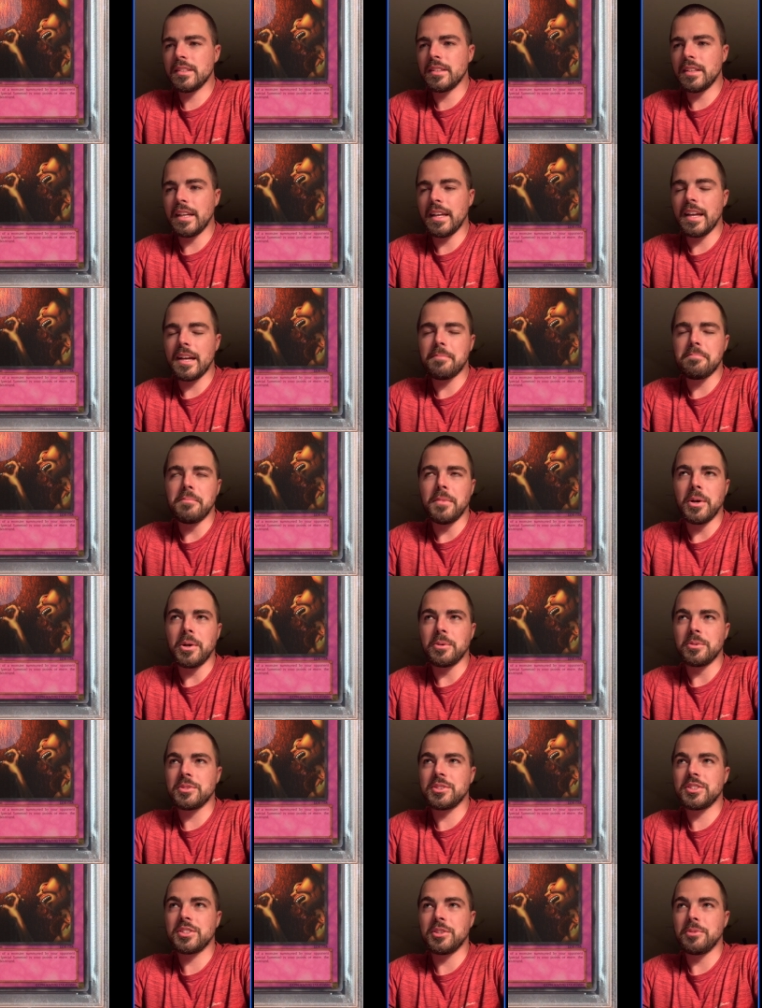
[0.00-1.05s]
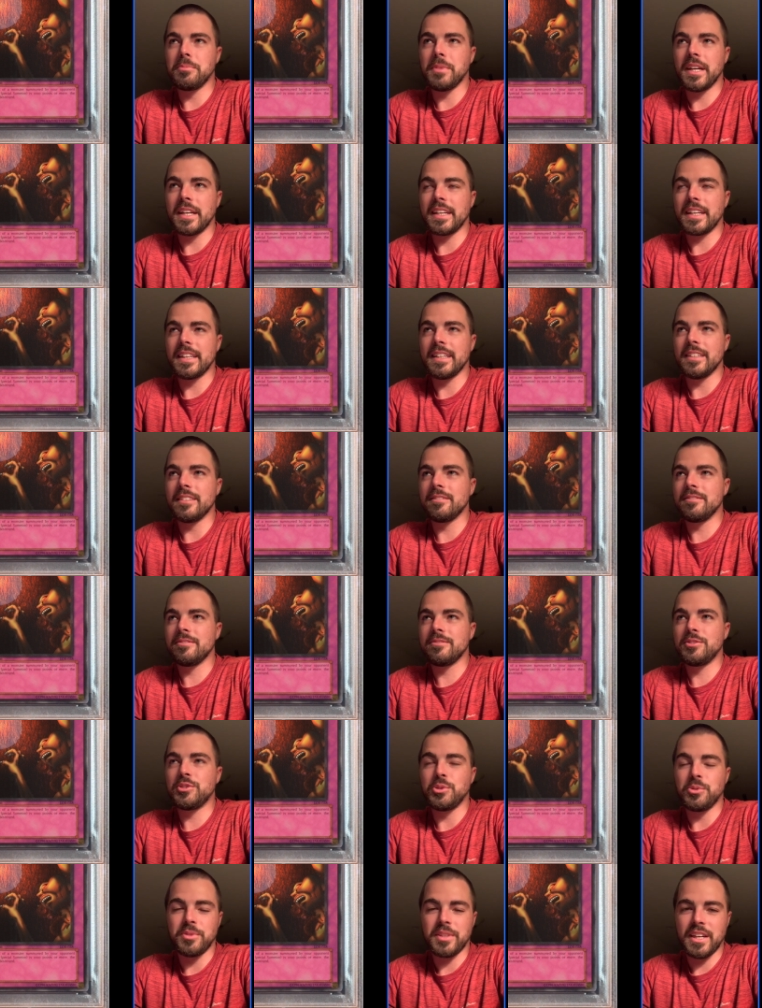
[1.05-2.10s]
at most, you might get
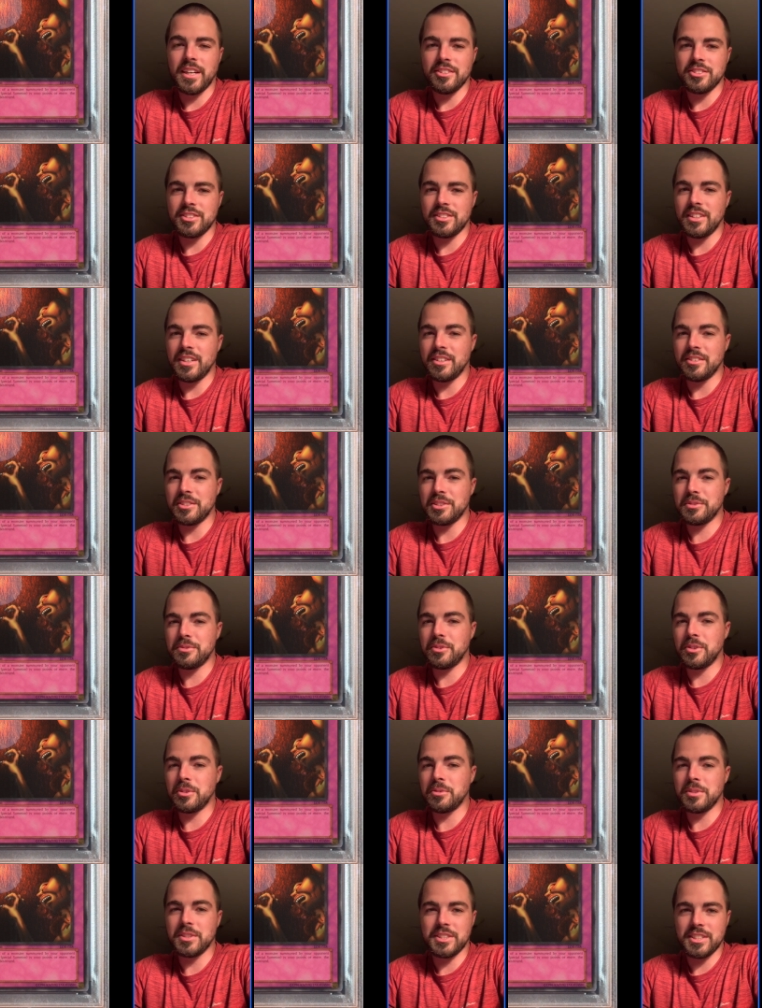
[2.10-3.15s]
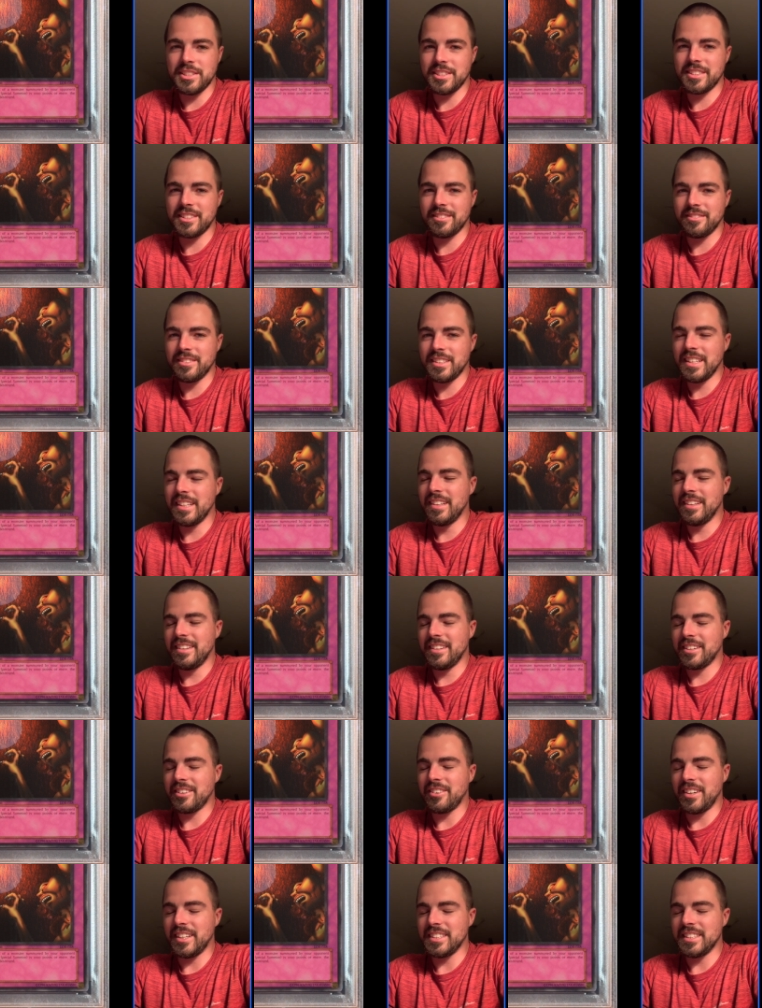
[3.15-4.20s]
$2,000 for it, which is
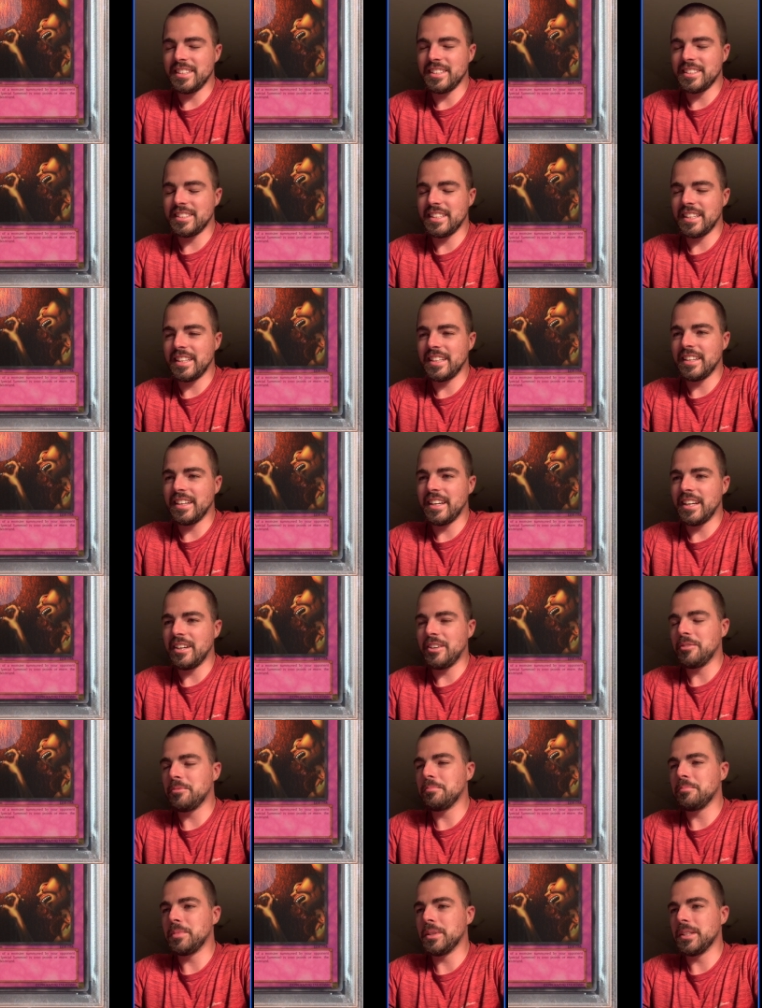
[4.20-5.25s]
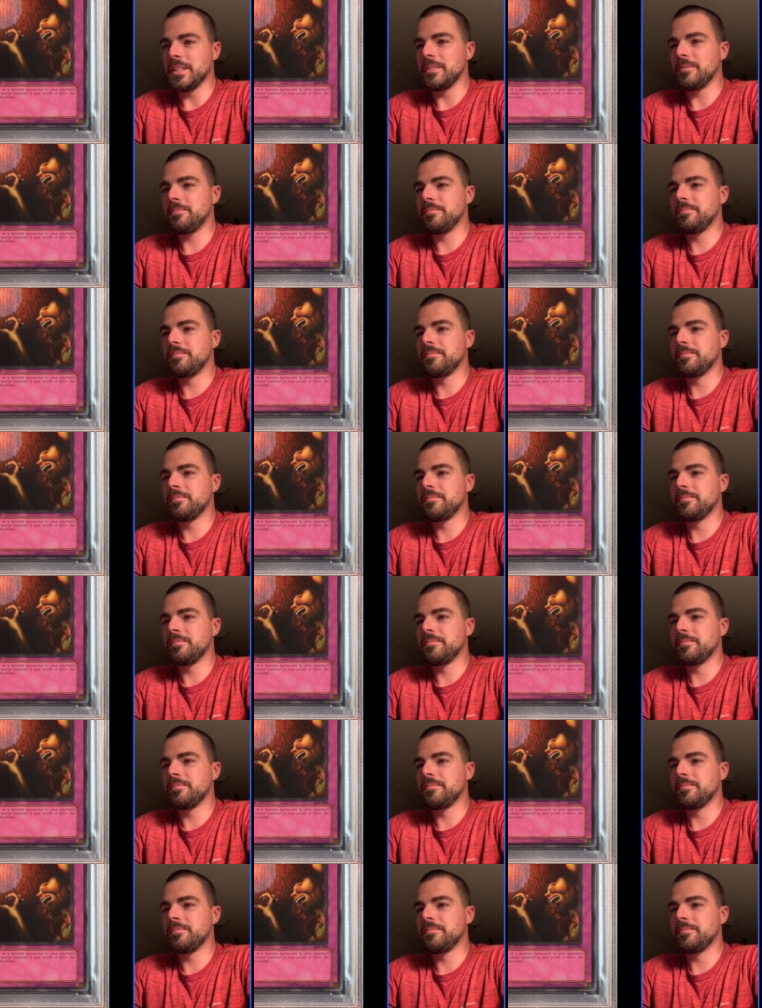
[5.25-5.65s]
crazy to say now. But